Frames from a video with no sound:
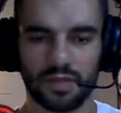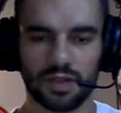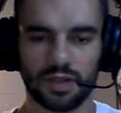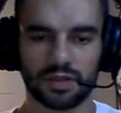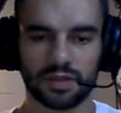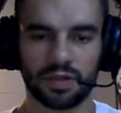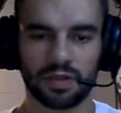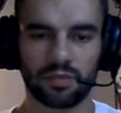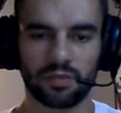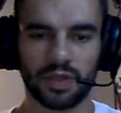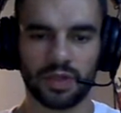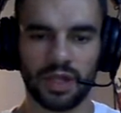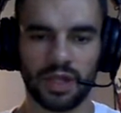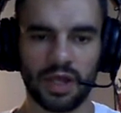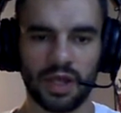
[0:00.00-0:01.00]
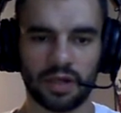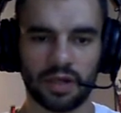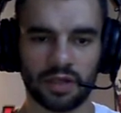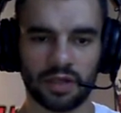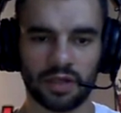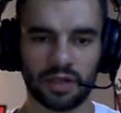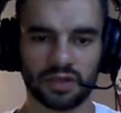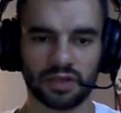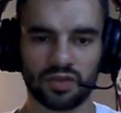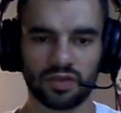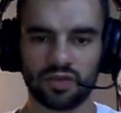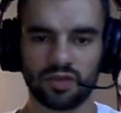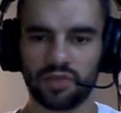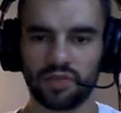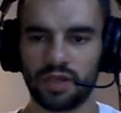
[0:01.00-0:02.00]
So, but yeah, like social
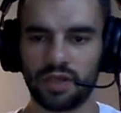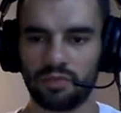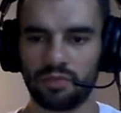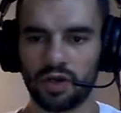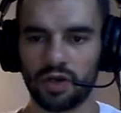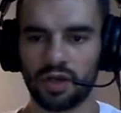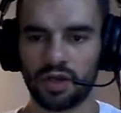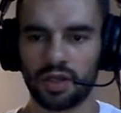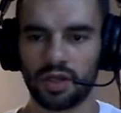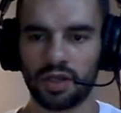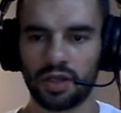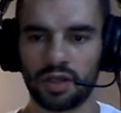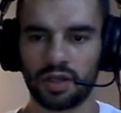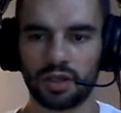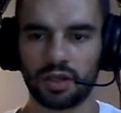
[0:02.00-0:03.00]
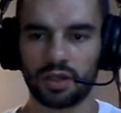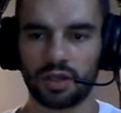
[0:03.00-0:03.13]
media marketing,